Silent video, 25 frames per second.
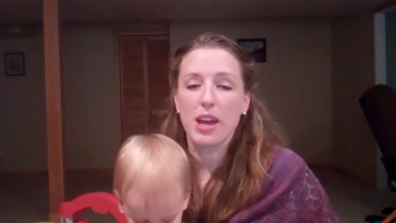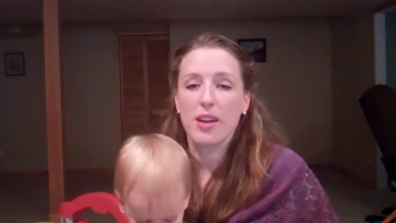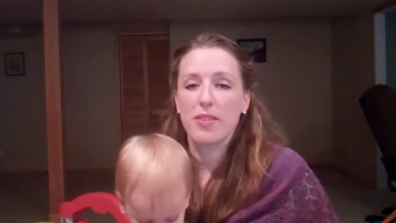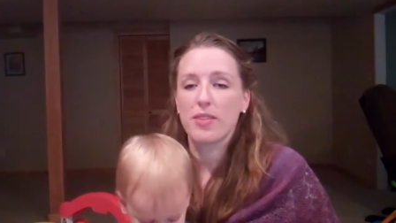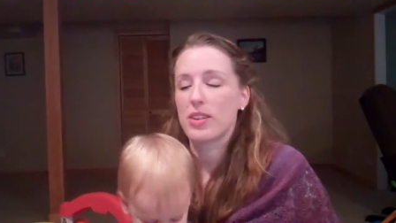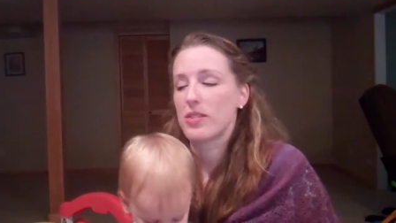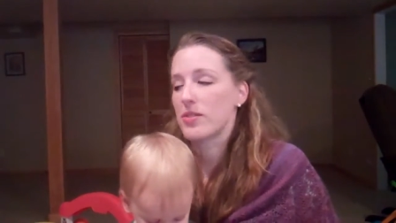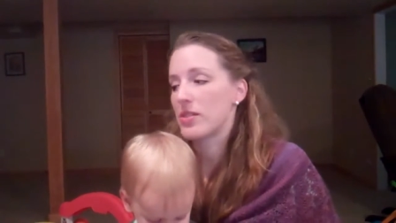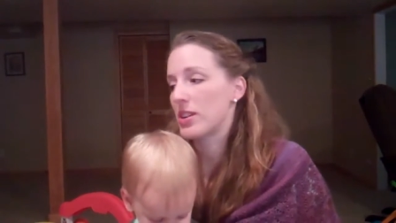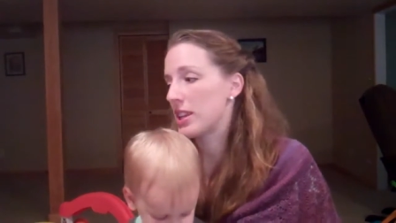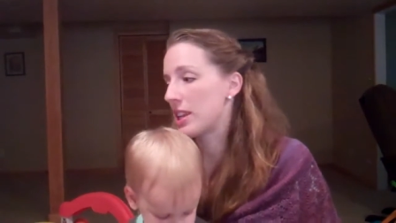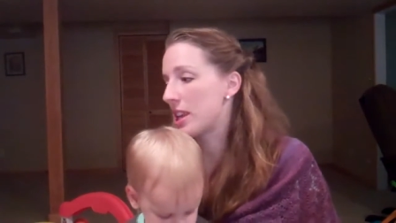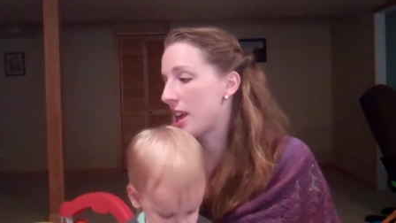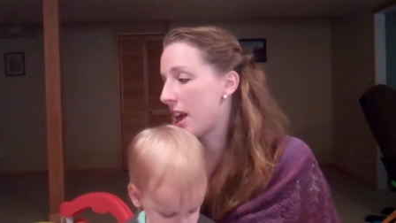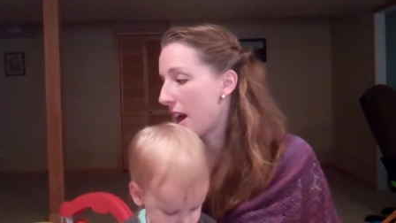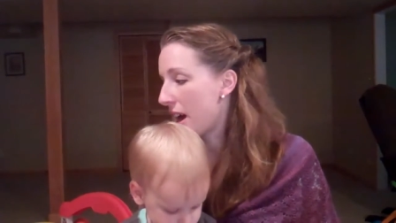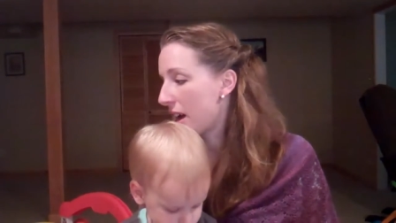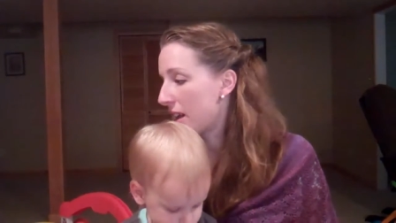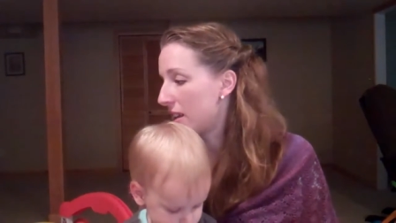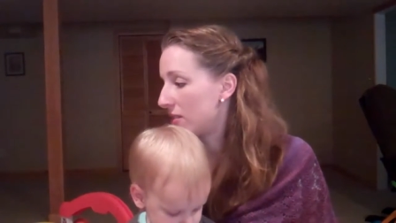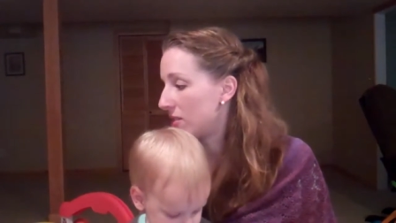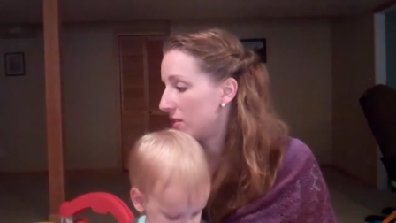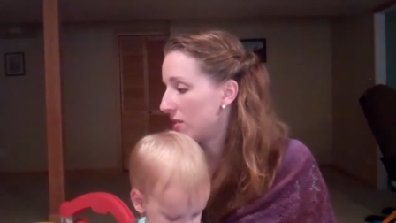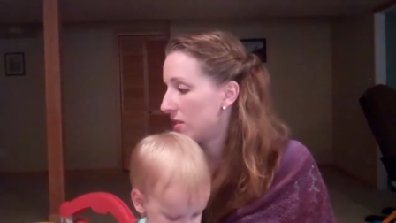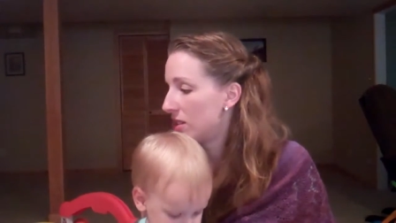We haven't really
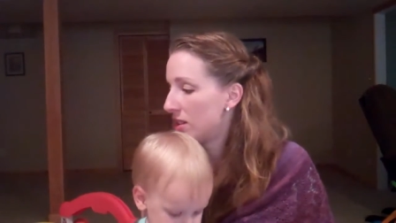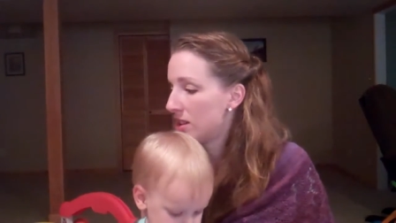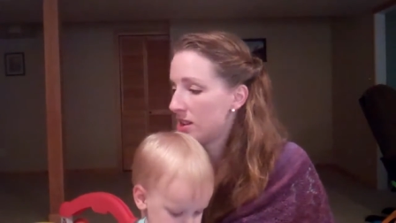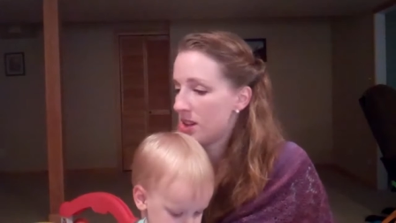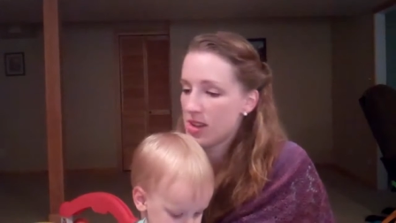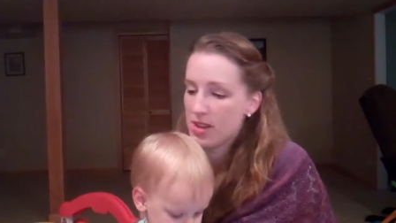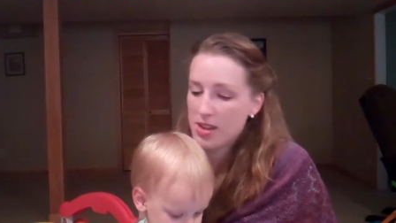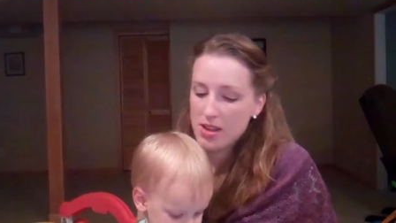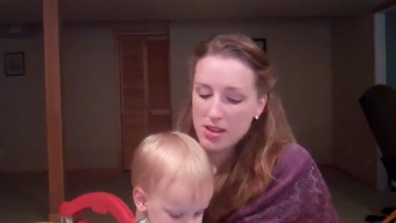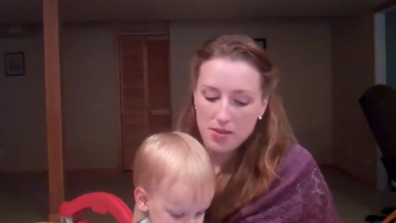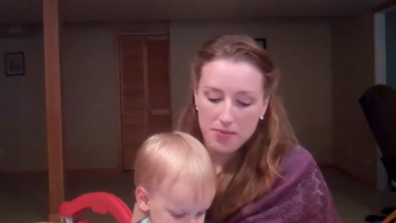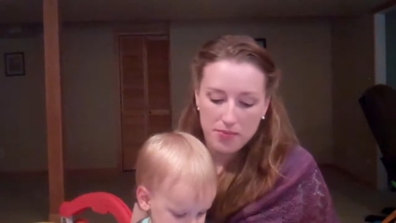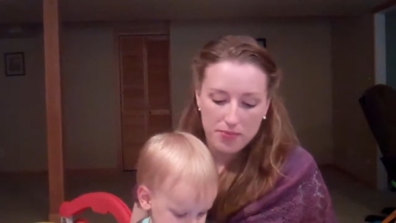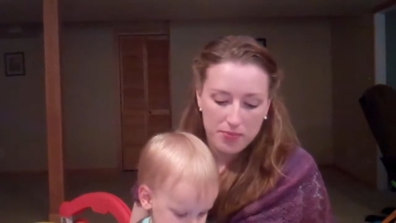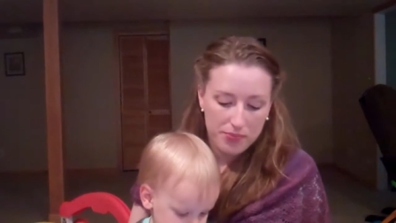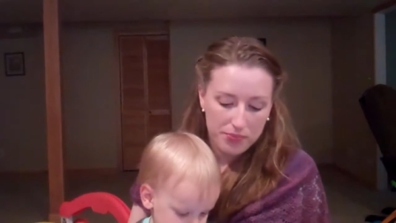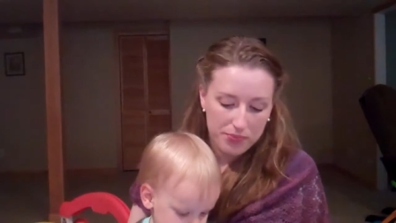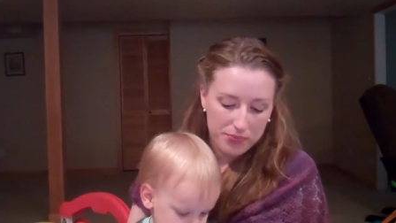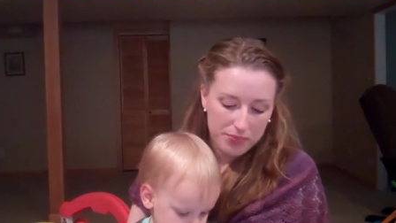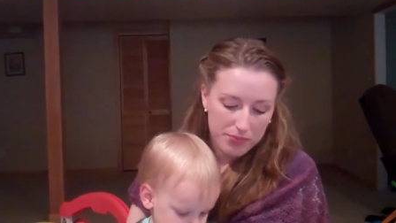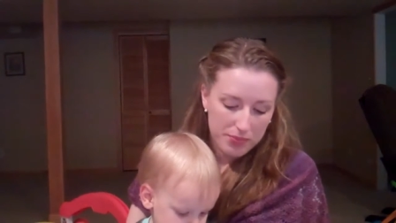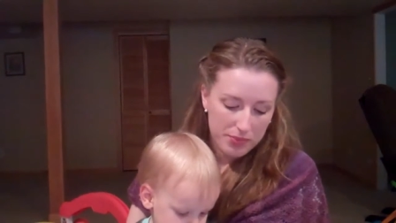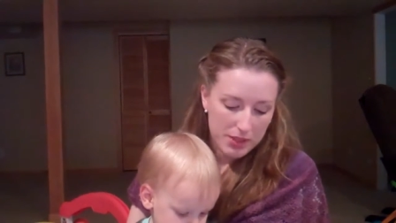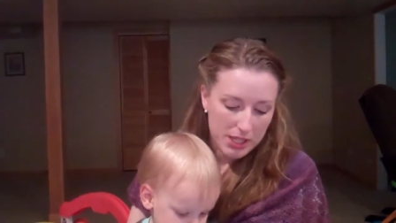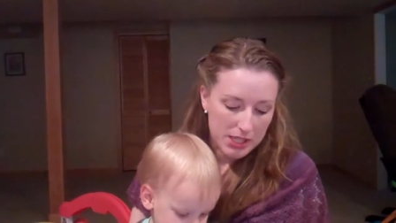had
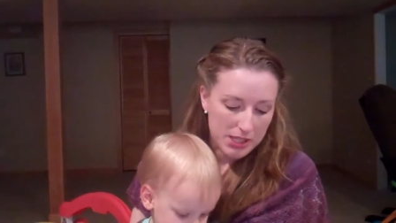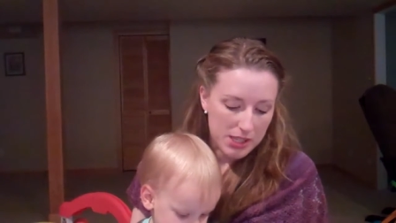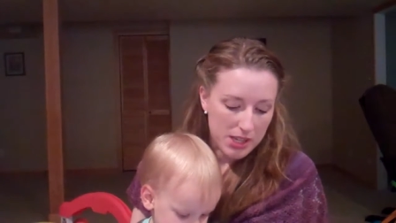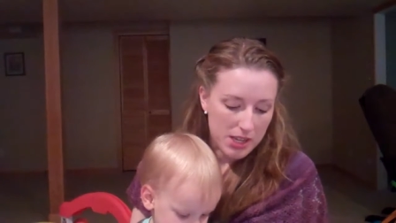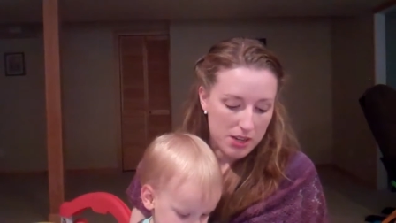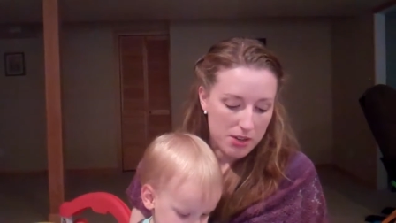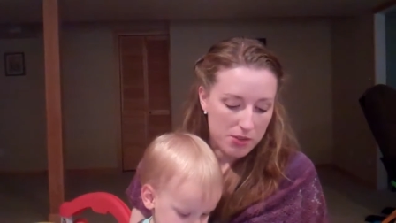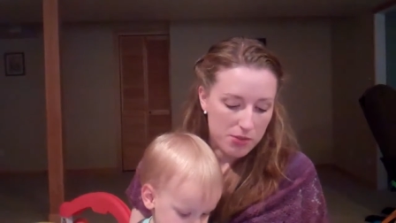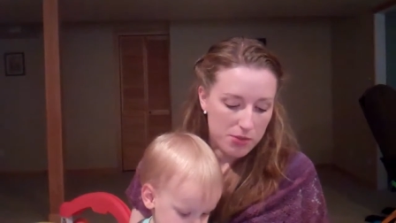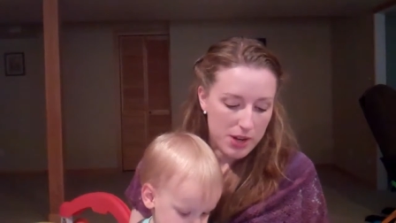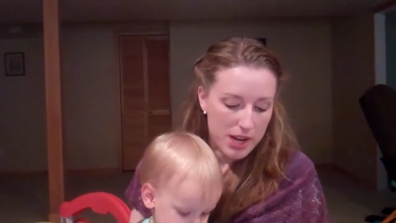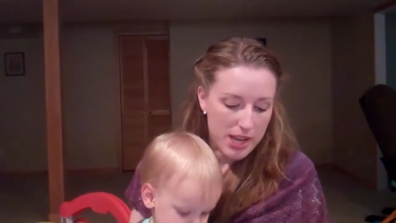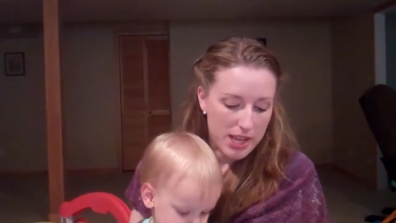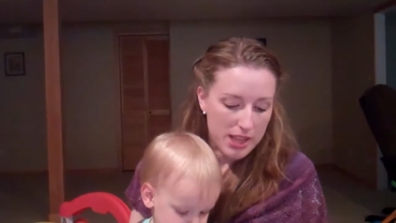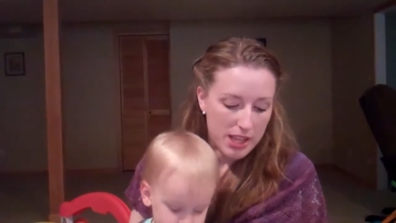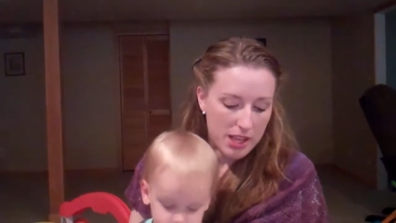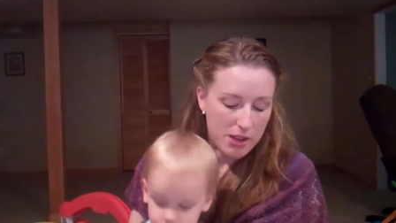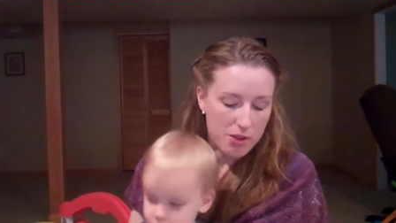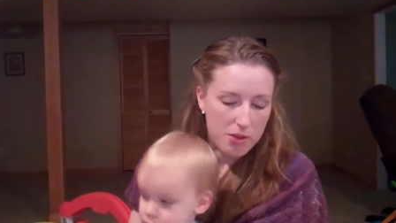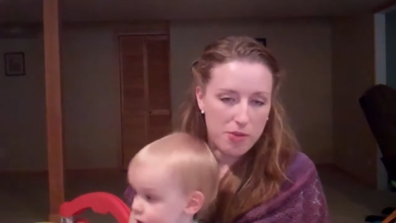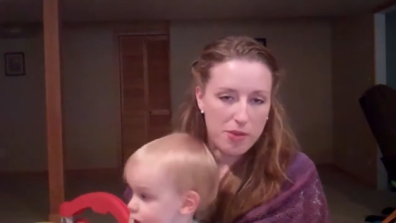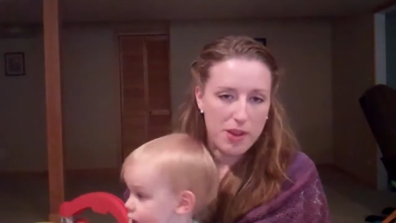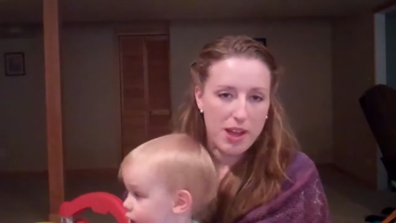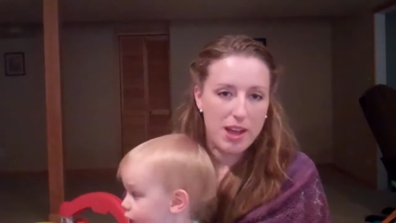a ton of rain like